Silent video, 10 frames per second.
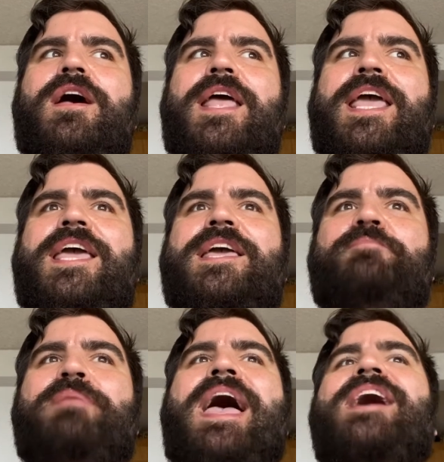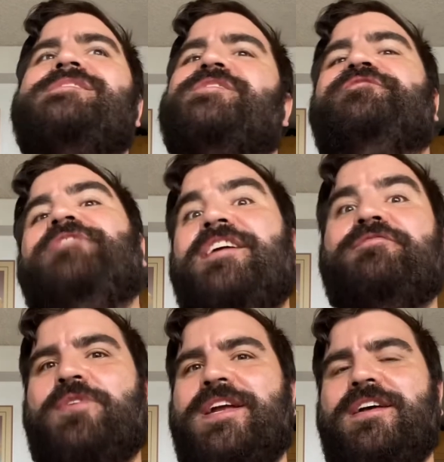a past
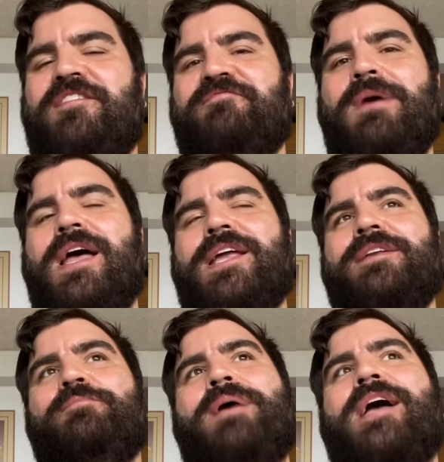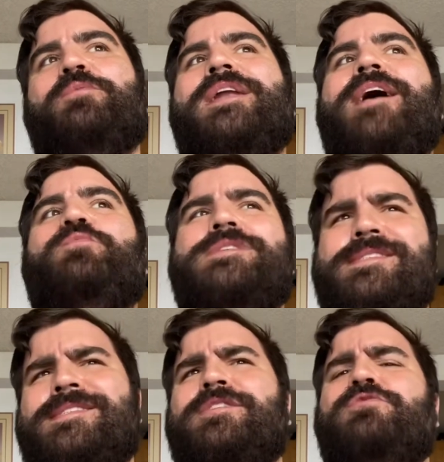favorite of mine back when I was
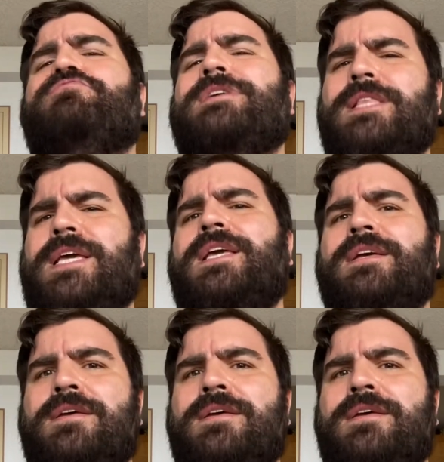still really